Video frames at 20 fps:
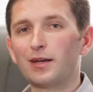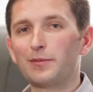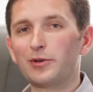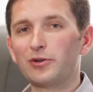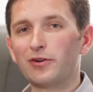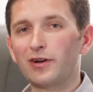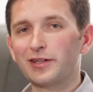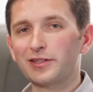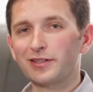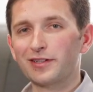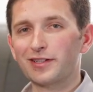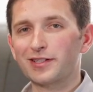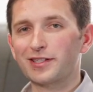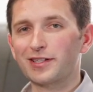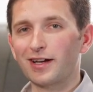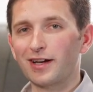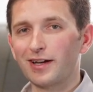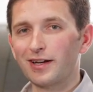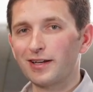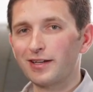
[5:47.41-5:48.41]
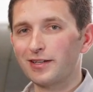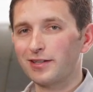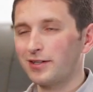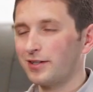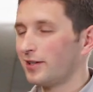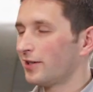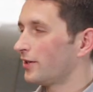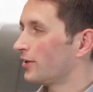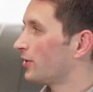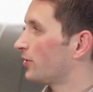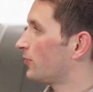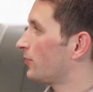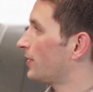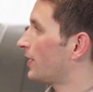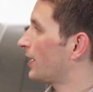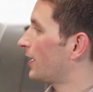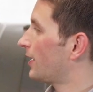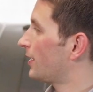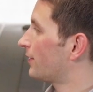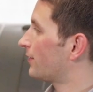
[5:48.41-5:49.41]
coming around to the side, we
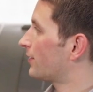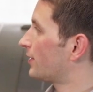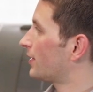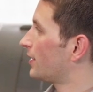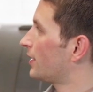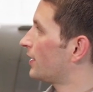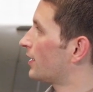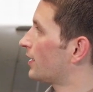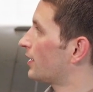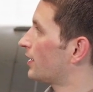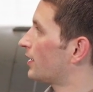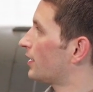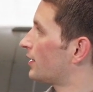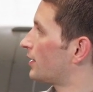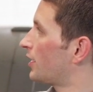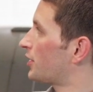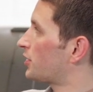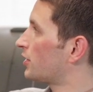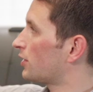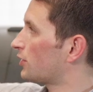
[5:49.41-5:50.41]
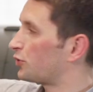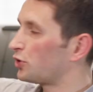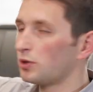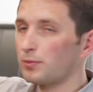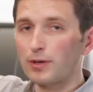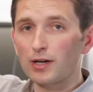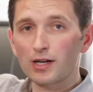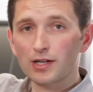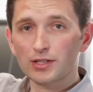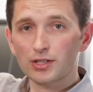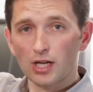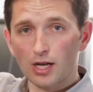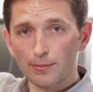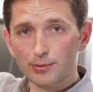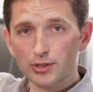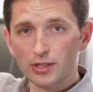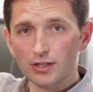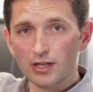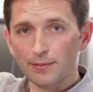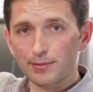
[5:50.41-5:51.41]
have the additional toolbox
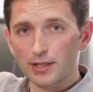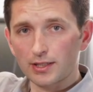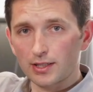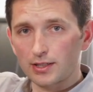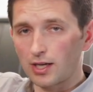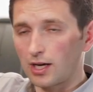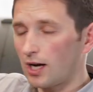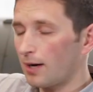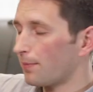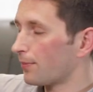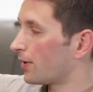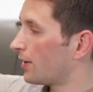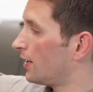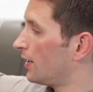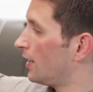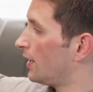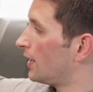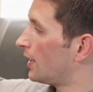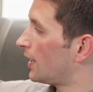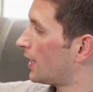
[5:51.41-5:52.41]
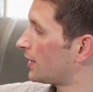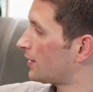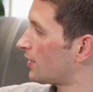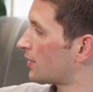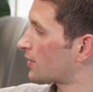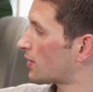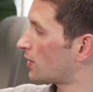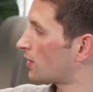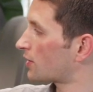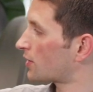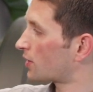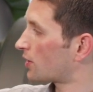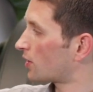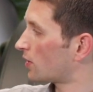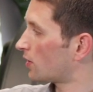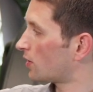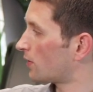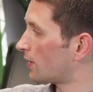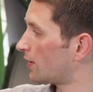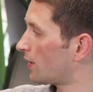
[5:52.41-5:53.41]
option up at the top, and there's
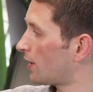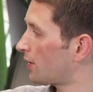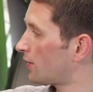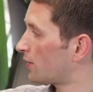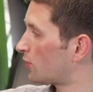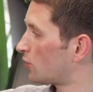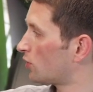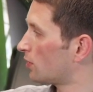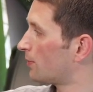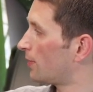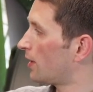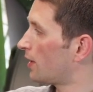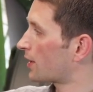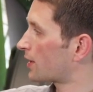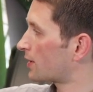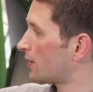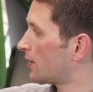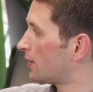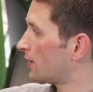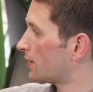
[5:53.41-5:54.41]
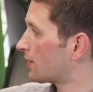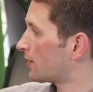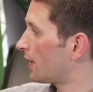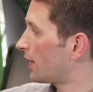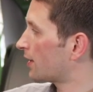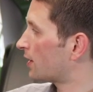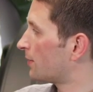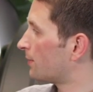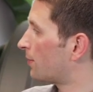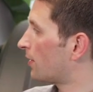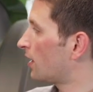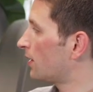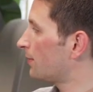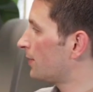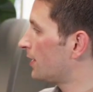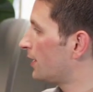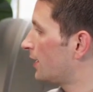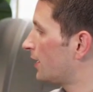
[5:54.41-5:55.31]
also another toolbox in the side compartment